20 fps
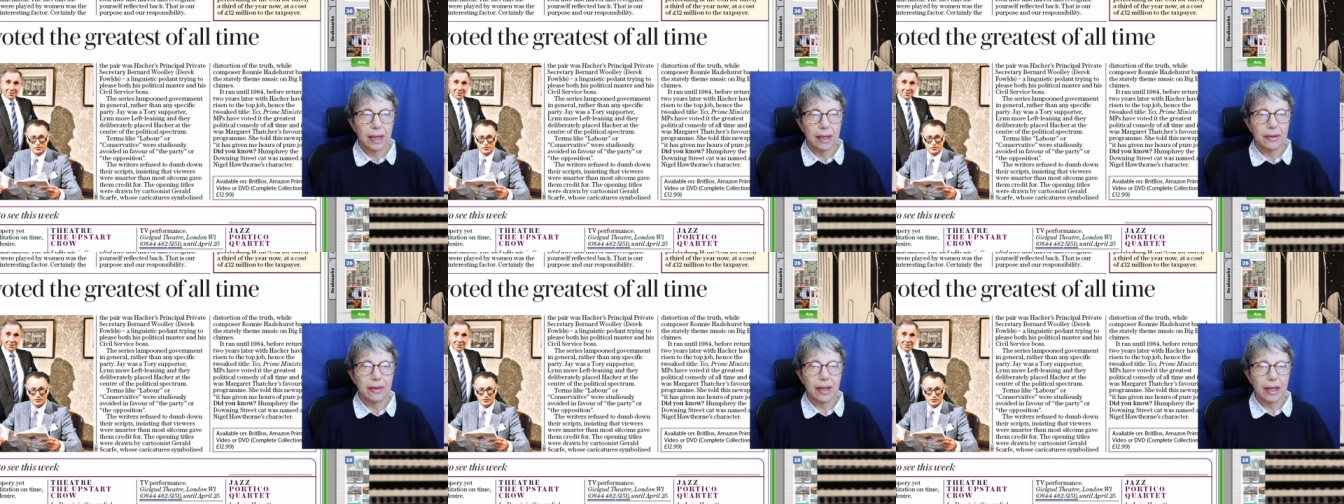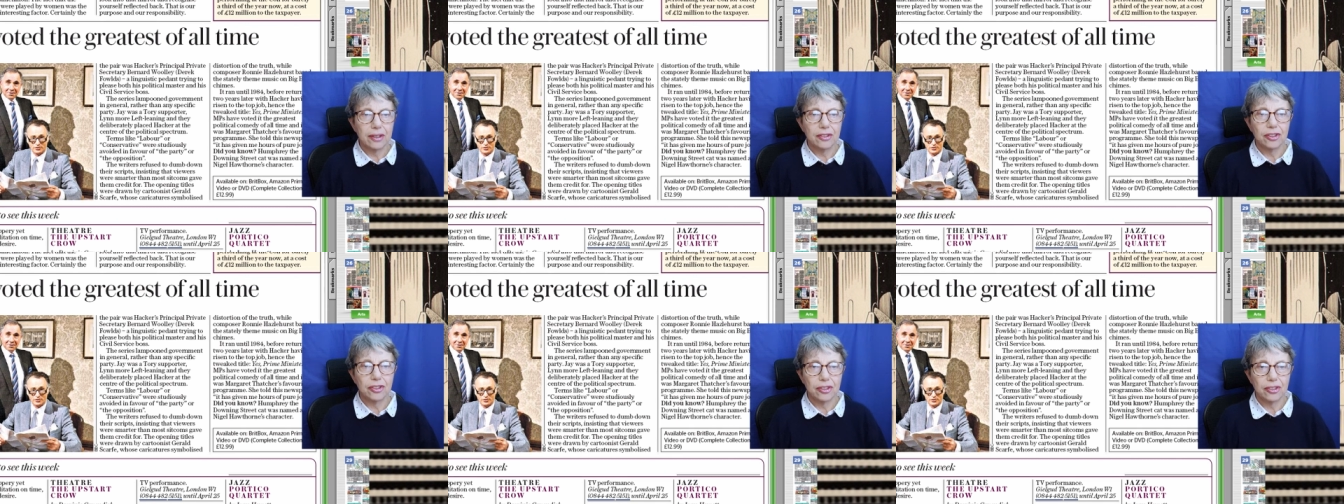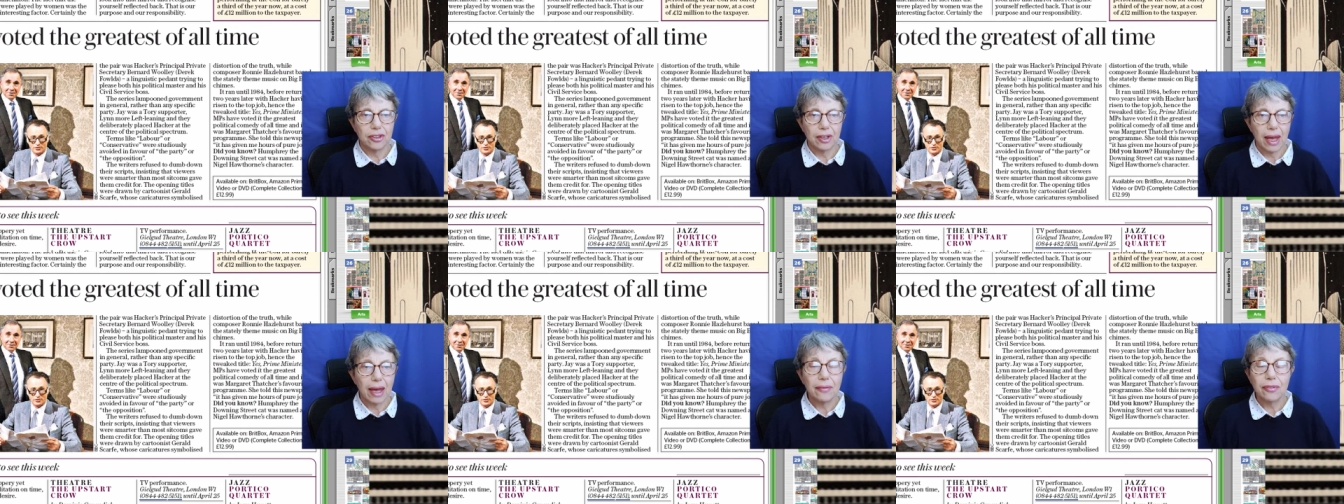
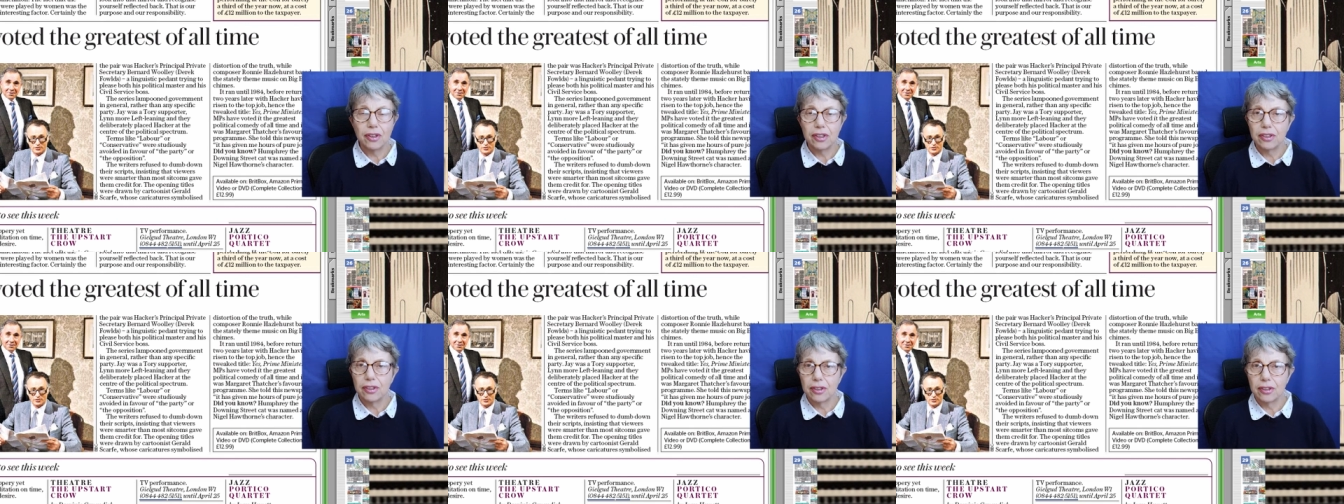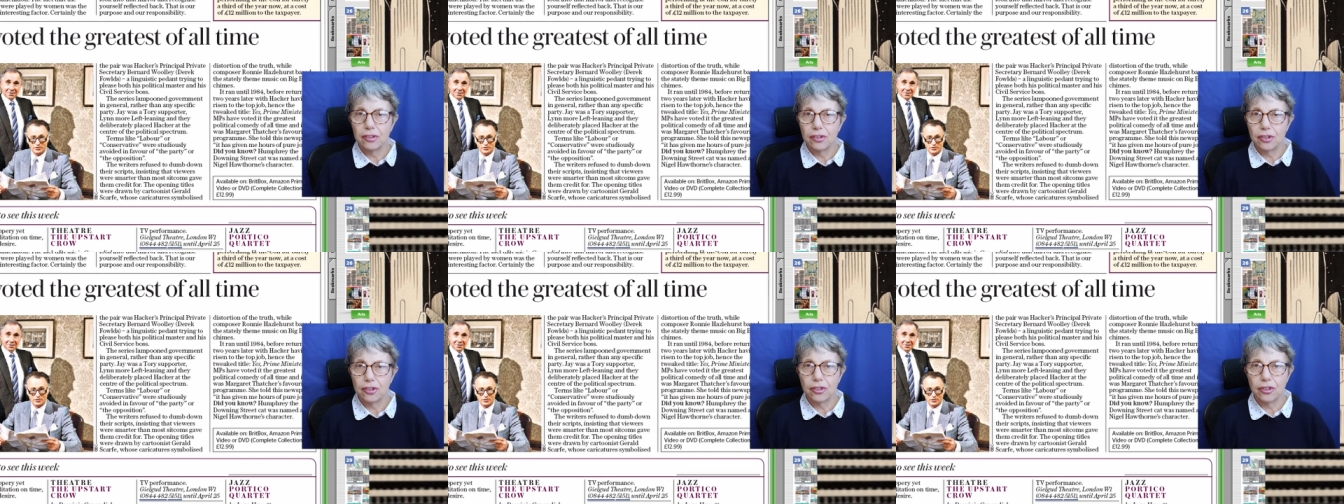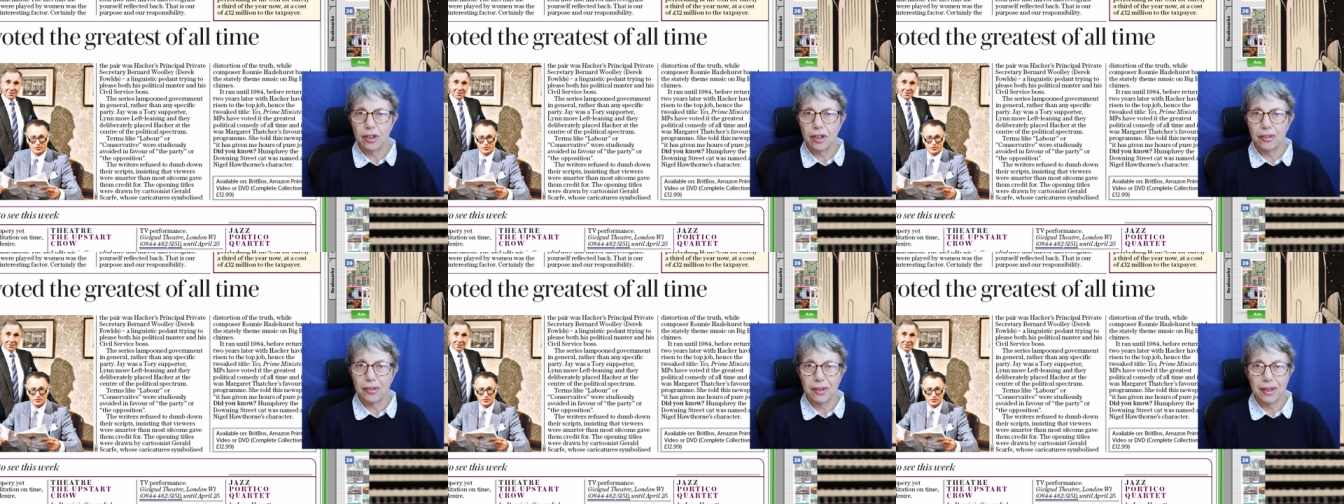there's evidence
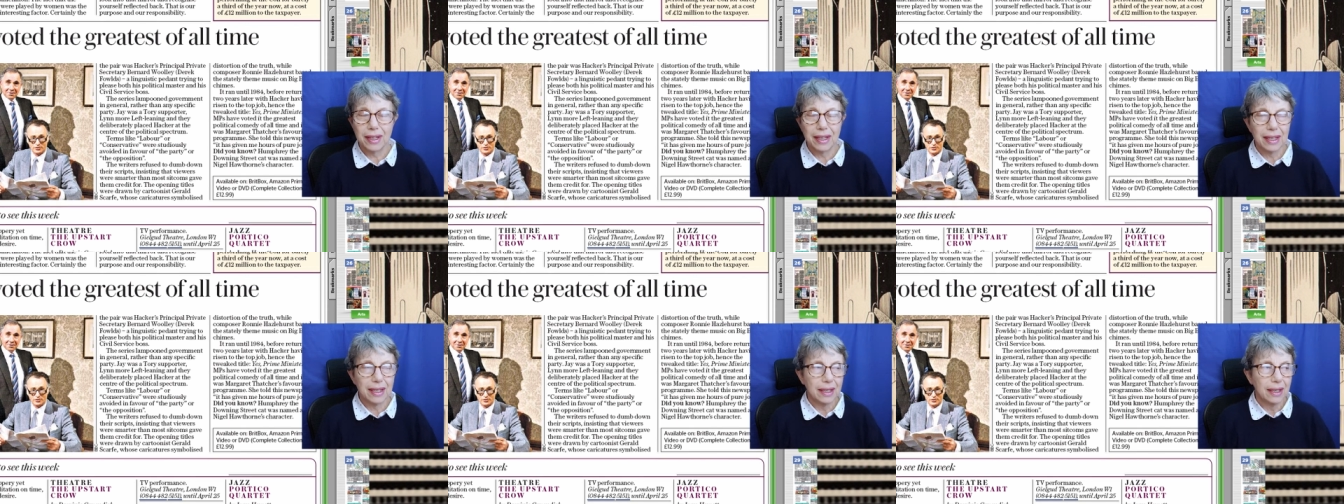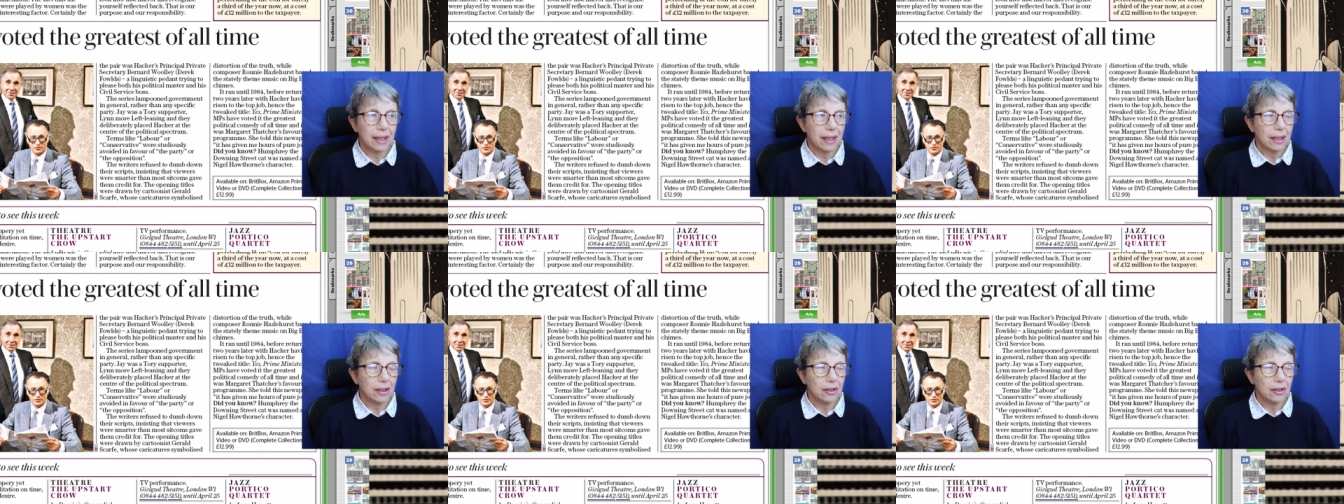that the